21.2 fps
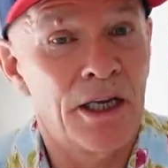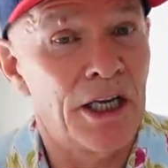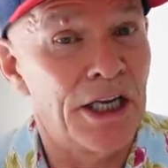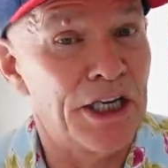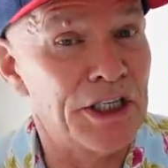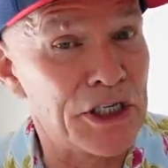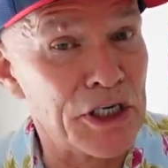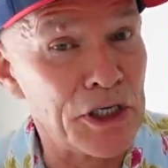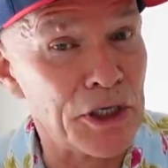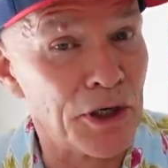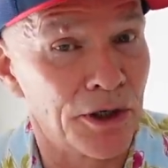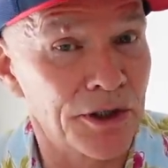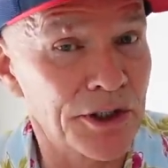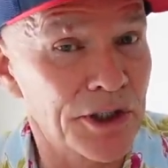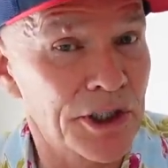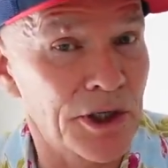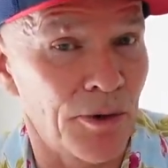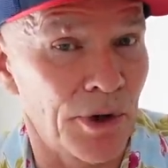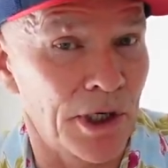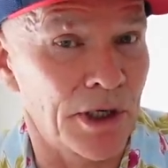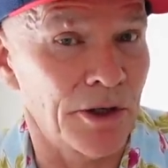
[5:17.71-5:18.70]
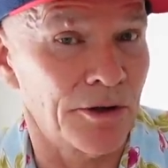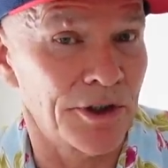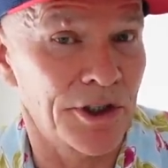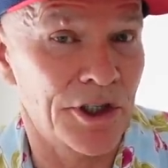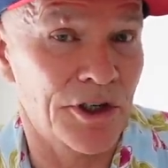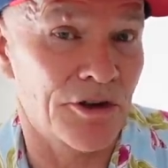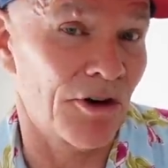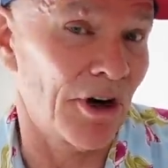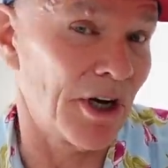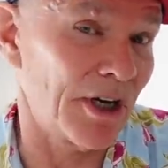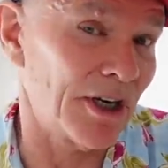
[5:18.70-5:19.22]
It's not as quick on the
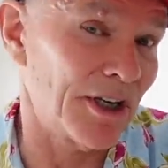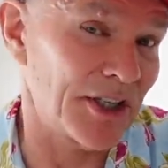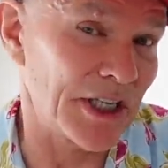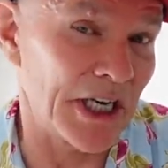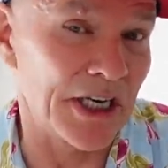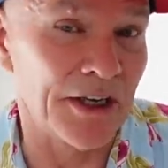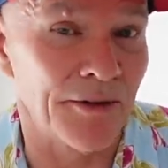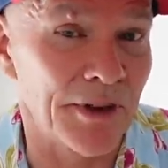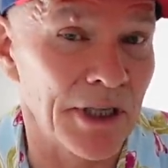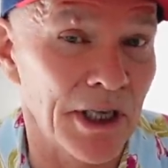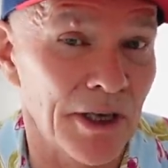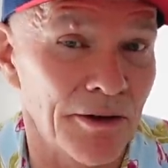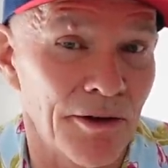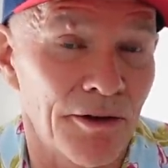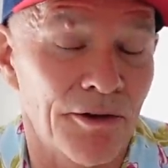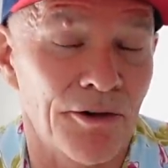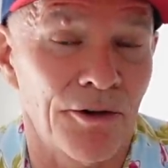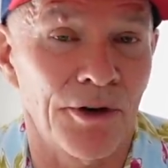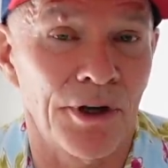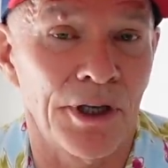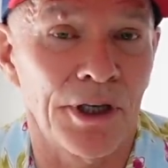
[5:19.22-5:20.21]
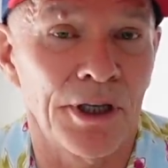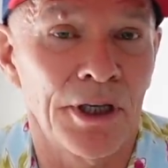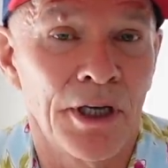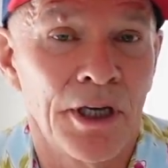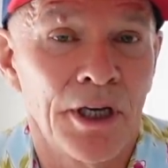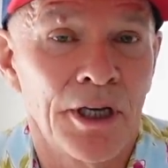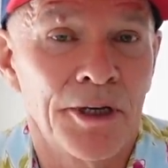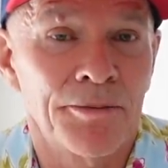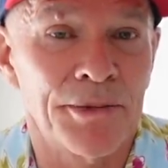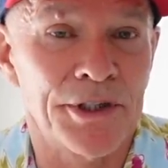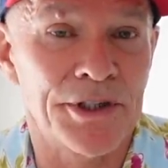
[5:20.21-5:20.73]
straight as any of the other three
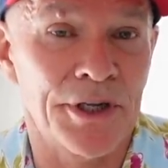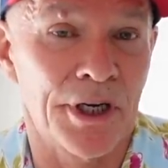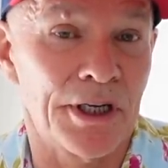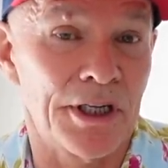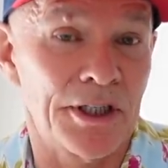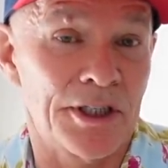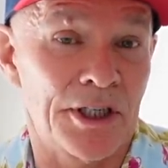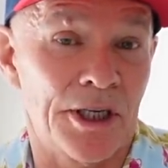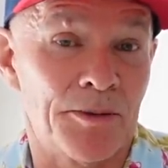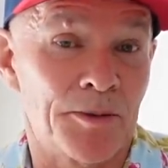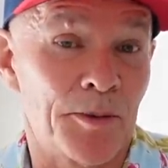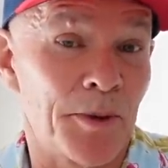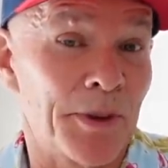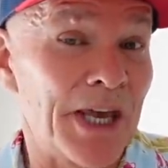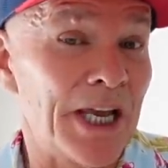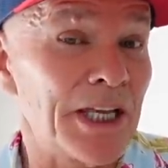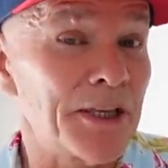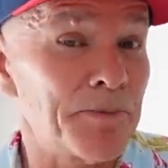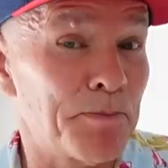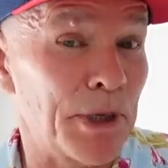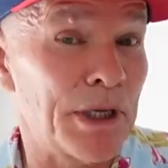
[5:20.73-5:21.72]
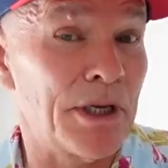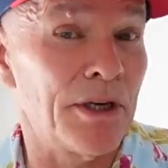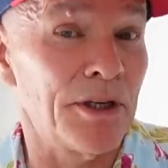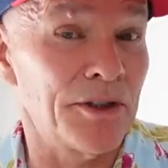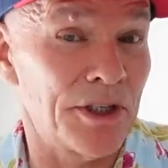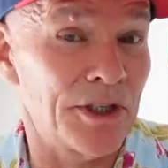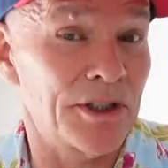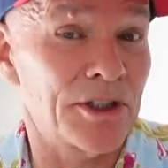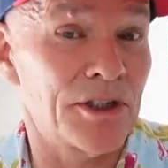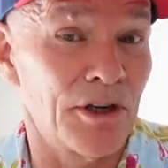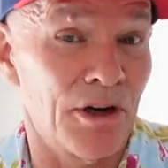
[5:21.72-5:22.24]
Mercedes teams, but that's because
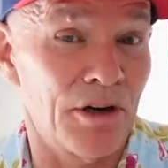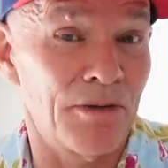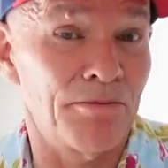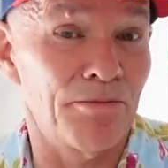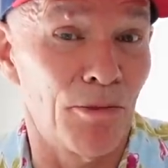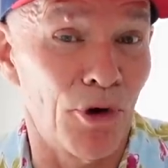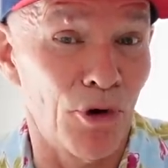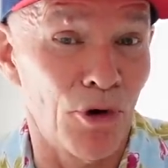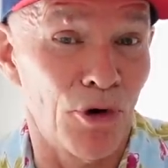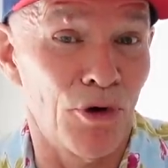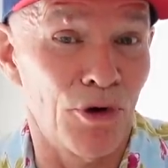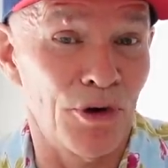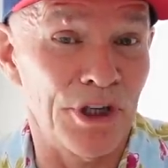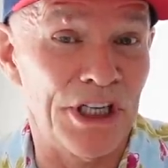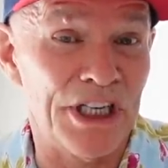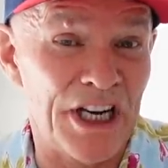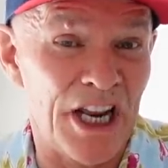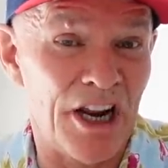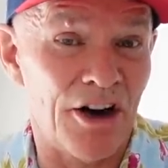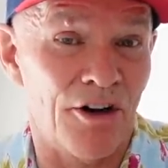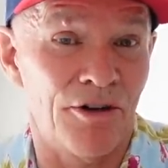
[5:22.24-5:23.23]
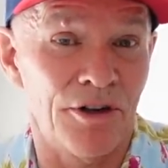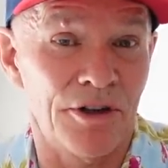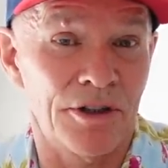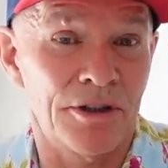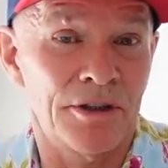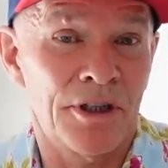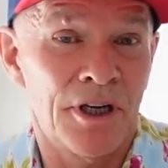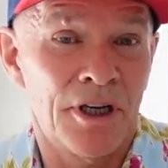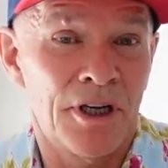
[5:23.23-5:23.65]
it's got more inherent